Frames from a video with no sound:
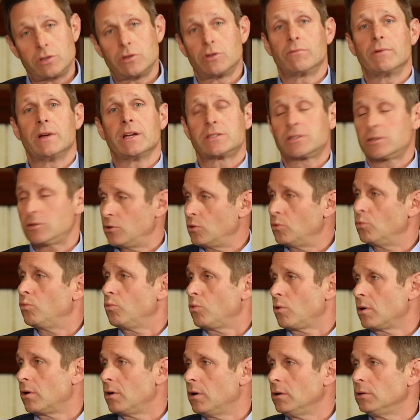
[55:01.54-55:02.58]
of the rest of the
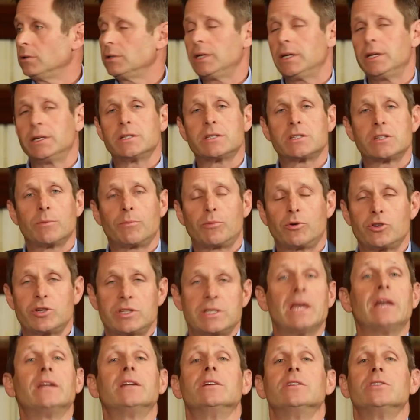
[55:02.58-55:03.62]
world, it is a
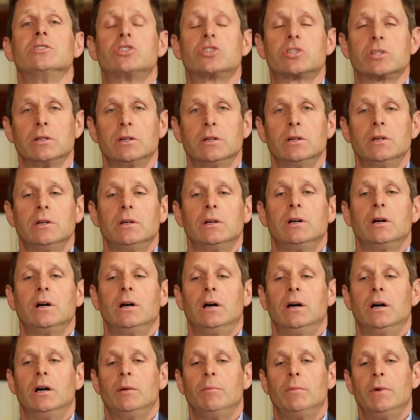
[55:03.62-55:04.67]
percentage
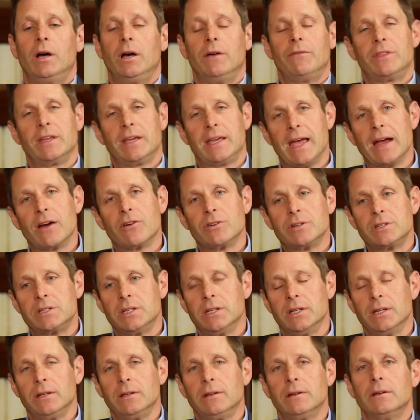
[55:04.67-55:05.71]
um, of the
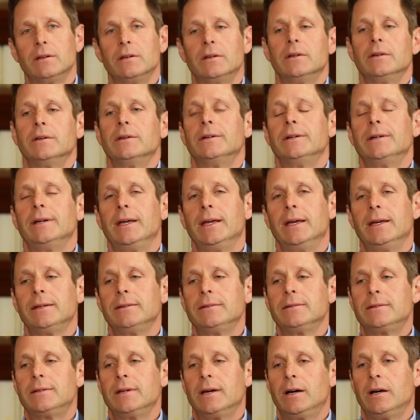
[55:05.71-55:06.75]
guarantee.
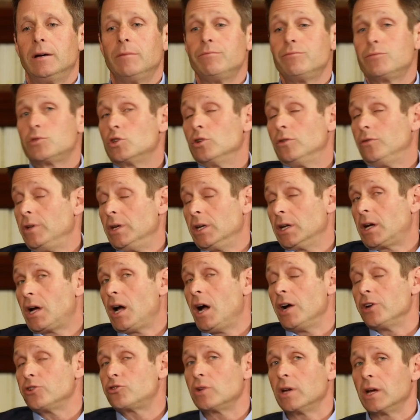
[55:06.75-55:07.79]
And um, so if you had a
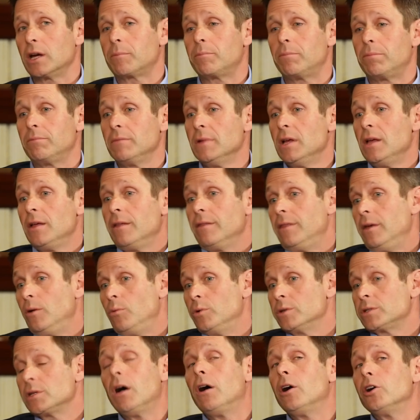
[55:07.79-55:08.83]
contract that
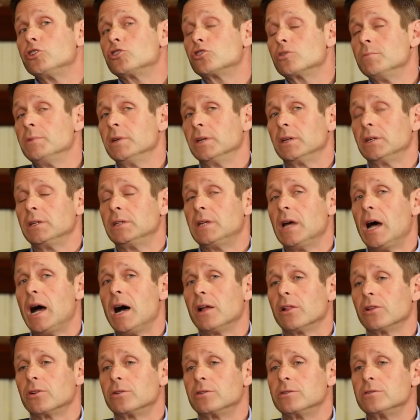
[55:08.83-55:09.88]
was $100 million,
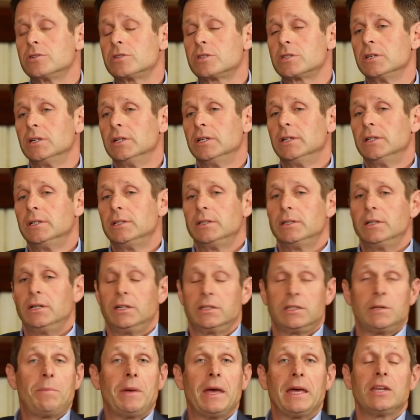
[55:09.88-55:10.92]
uh,
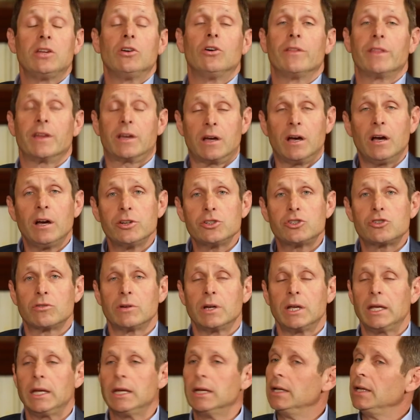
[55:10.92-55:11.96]
depending on the
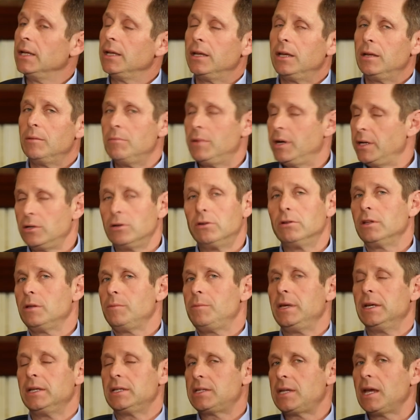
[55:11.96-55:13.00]
country, it might only
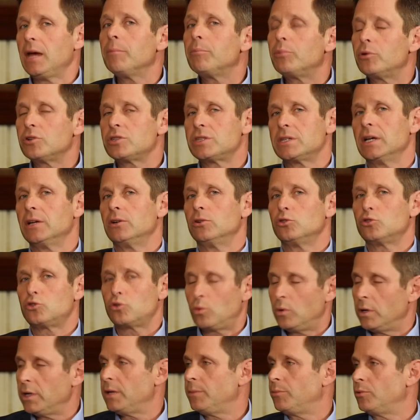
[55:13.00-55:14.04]
be a 10% or
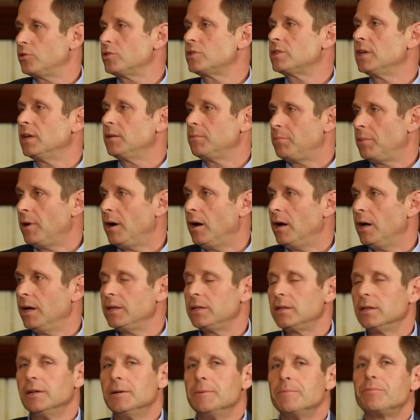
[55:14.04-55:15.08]
20%
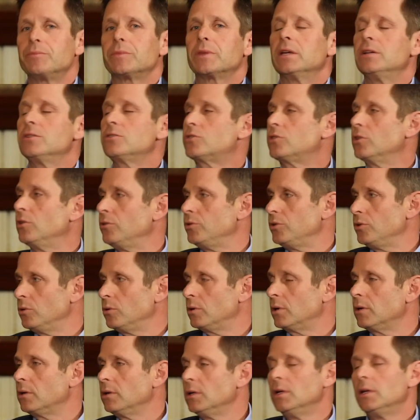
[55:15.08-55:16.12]
bond. And so
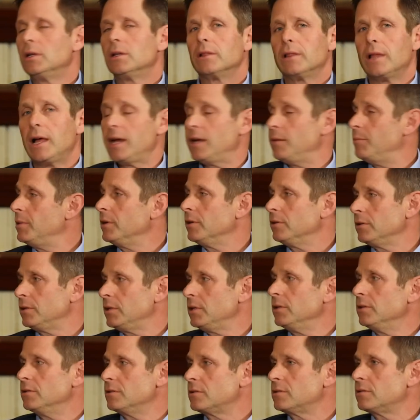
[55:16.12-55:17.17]
your
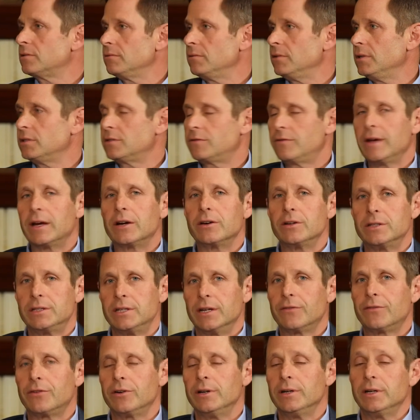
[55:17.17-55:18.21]
liability is, is very
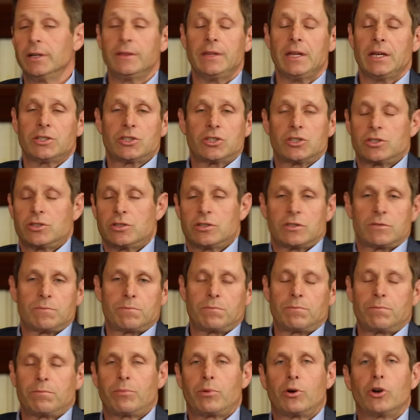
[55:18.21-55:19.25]
different, and that's just
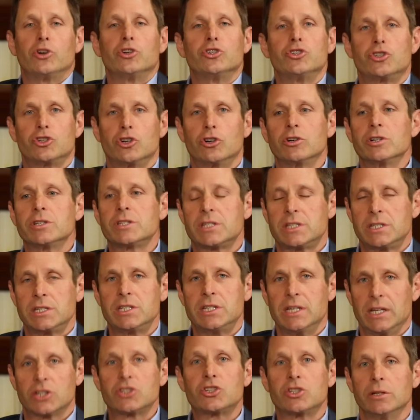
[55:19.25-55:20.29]
per
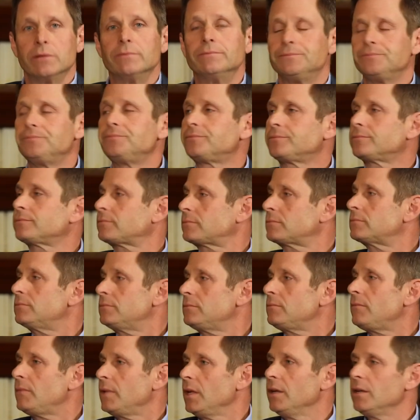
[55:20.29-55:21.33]
jurisdiction yeah. yeah.
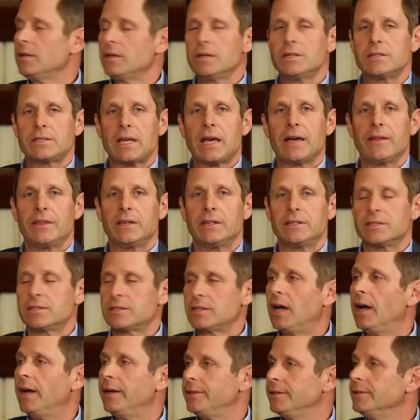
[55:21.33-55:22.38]
as how they
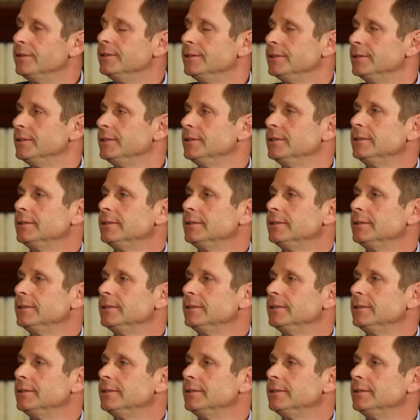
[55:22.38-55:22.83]
decide. That's right.